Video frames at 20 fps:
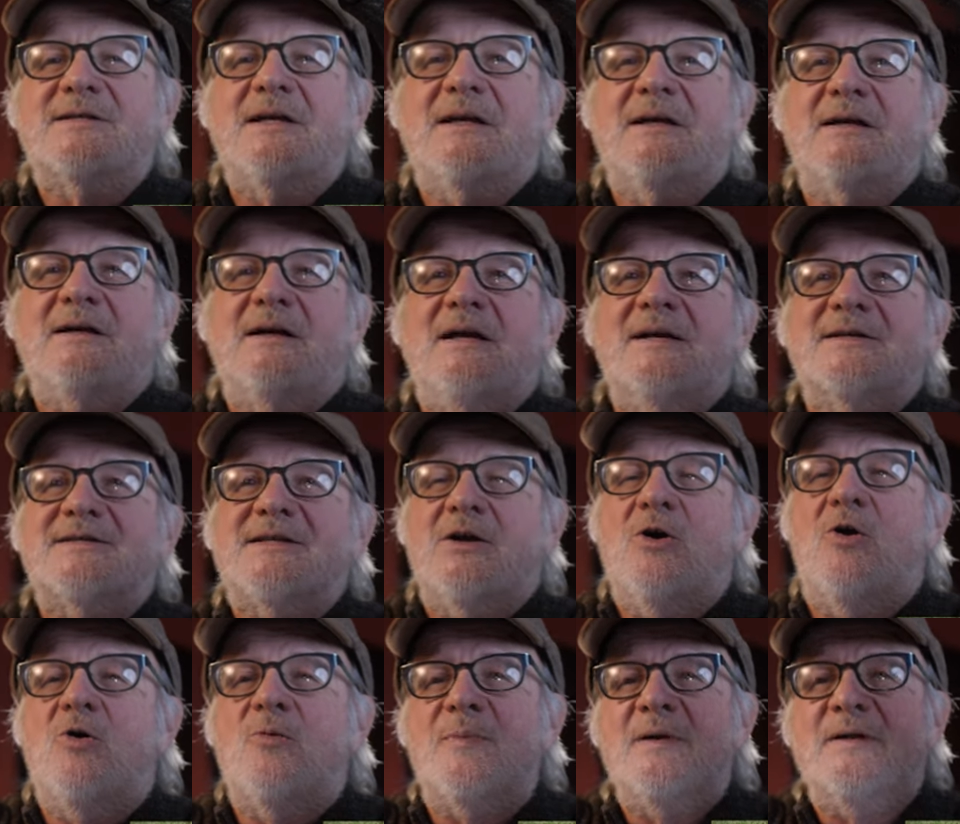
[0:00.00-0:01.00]
they, as they
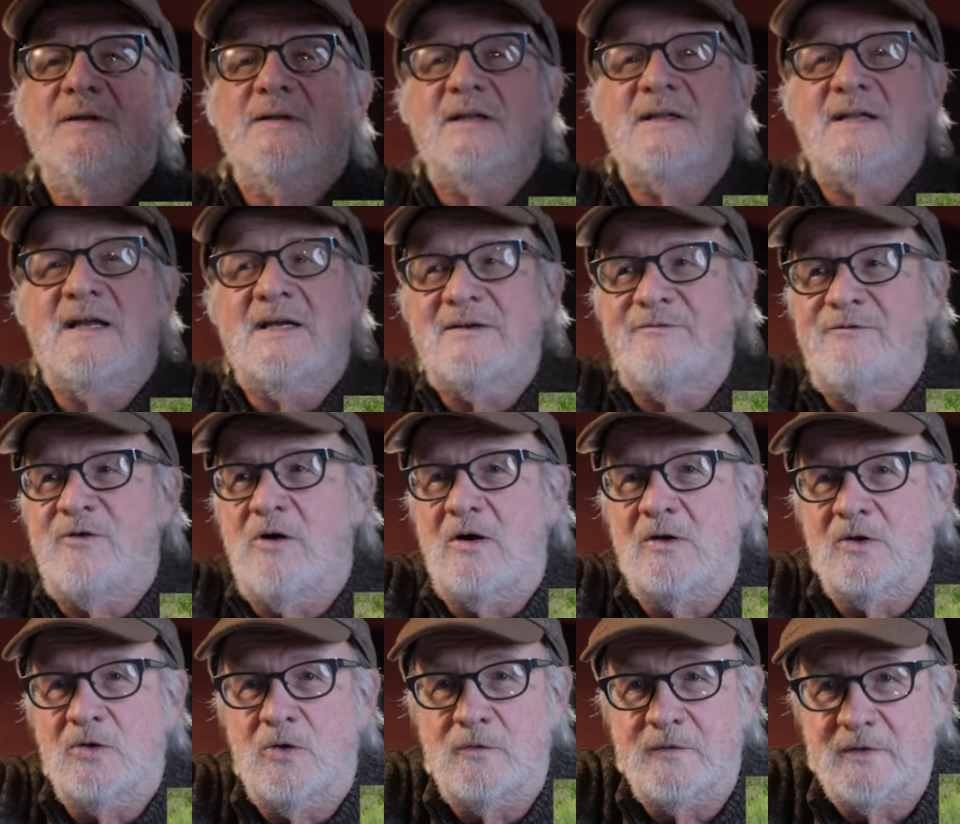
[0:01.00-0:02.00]
open, they
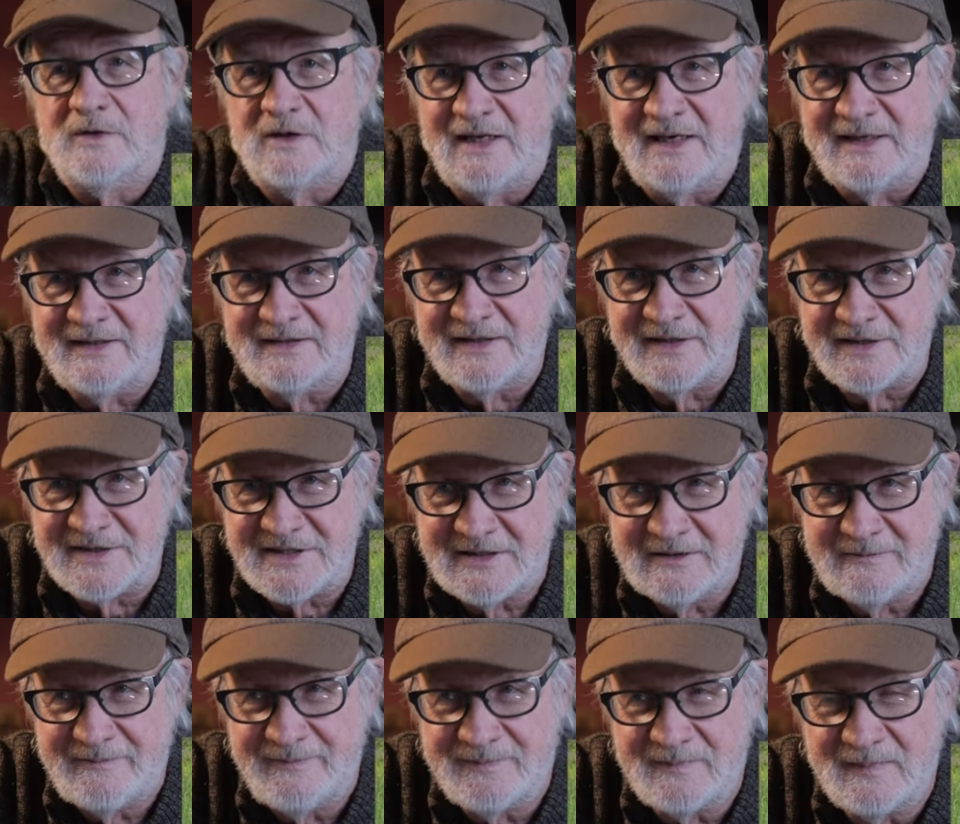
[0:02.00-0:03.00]
fall over like this.
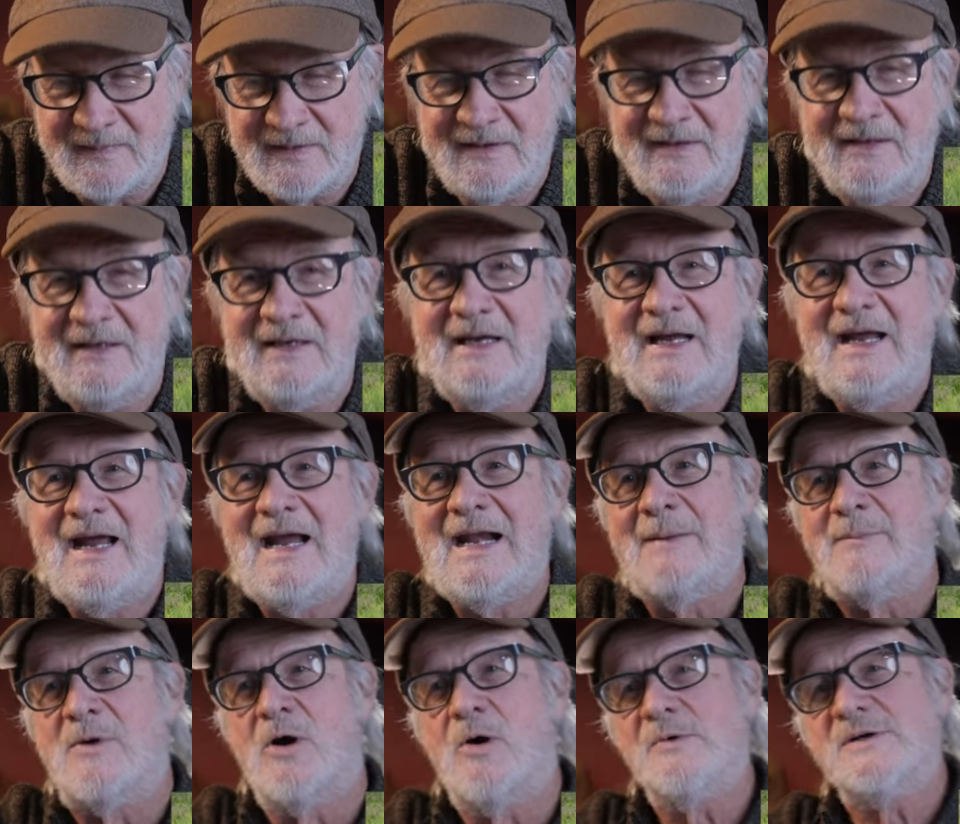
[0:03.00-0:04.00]
And
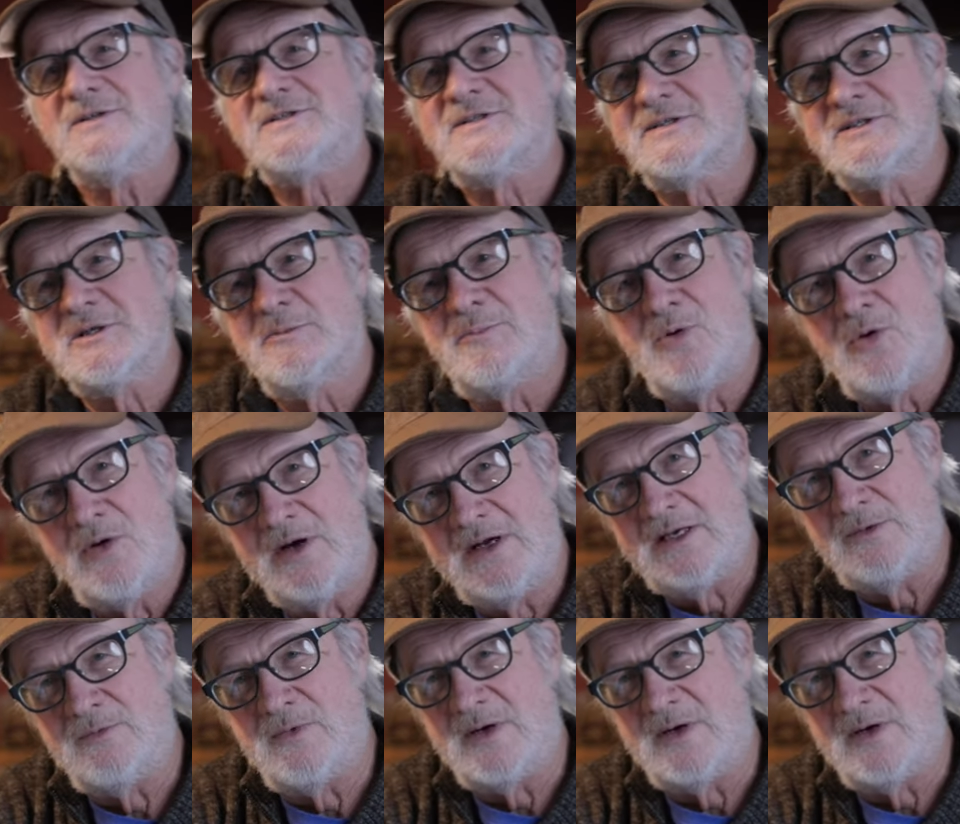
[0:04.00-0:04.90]
I'm always disappointed